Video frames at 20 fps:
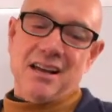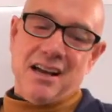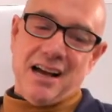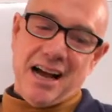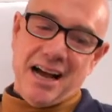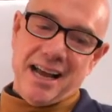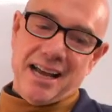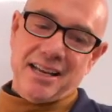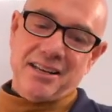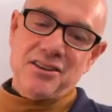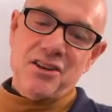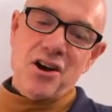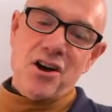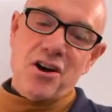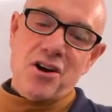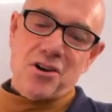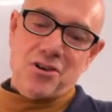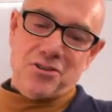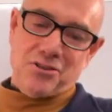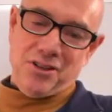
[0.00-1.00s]
I
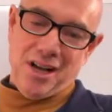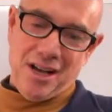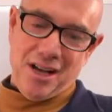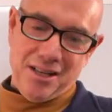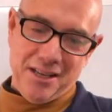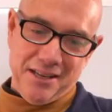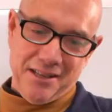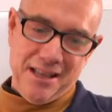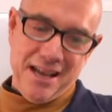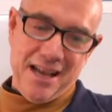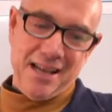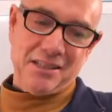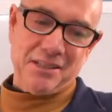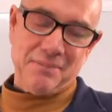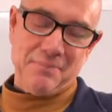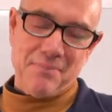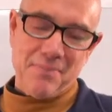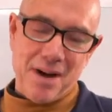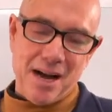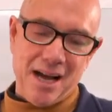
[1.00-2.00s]
know, Lolly, that's
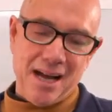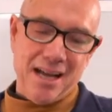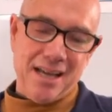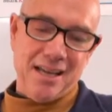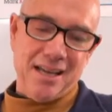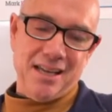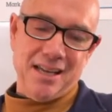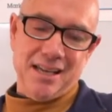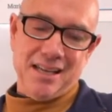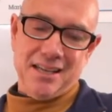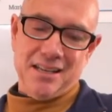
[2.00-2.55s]
my